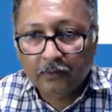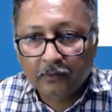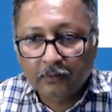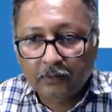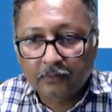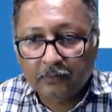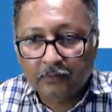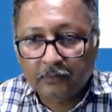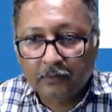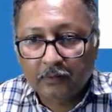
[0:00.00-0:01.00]
This is
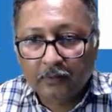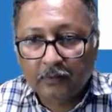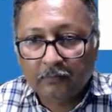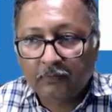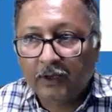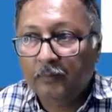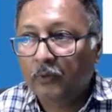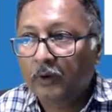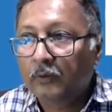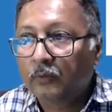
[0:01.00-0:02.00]

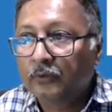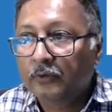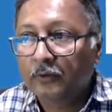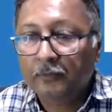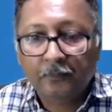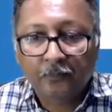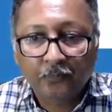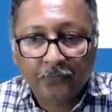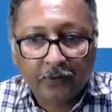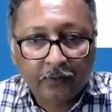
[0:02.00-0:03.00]
5120.
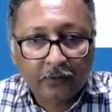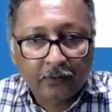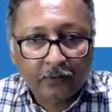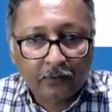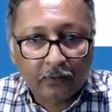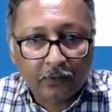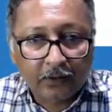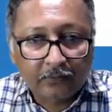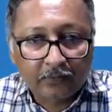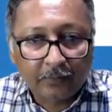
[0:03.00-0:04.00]
Total
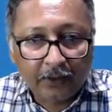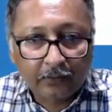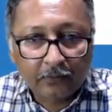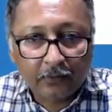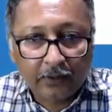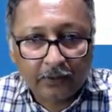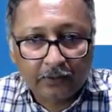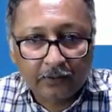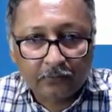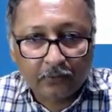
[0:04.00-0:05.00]
is coming. So we'll take
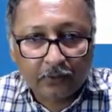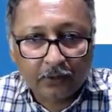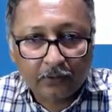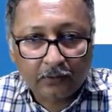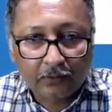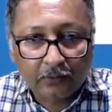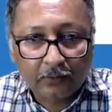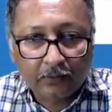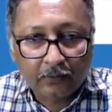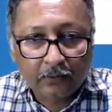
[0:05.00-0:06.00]
this total
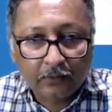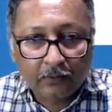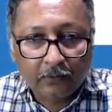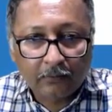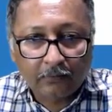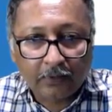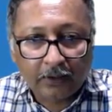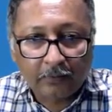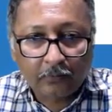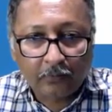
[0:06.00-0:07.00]

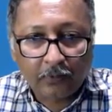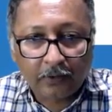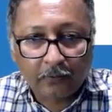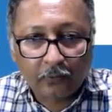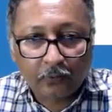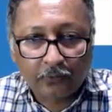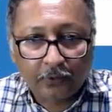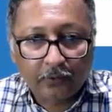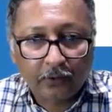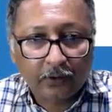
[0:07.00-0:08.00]
5120
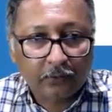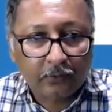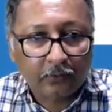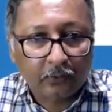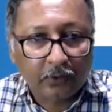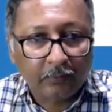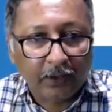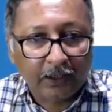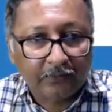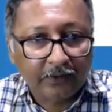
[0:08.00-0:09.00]
and do the
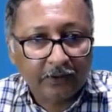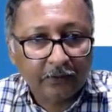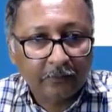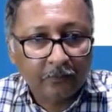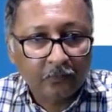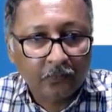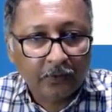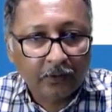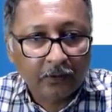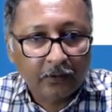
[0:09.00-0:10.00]
balancing
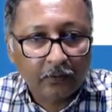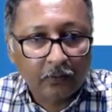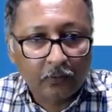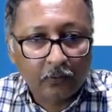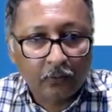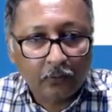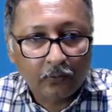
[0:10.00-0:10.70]
to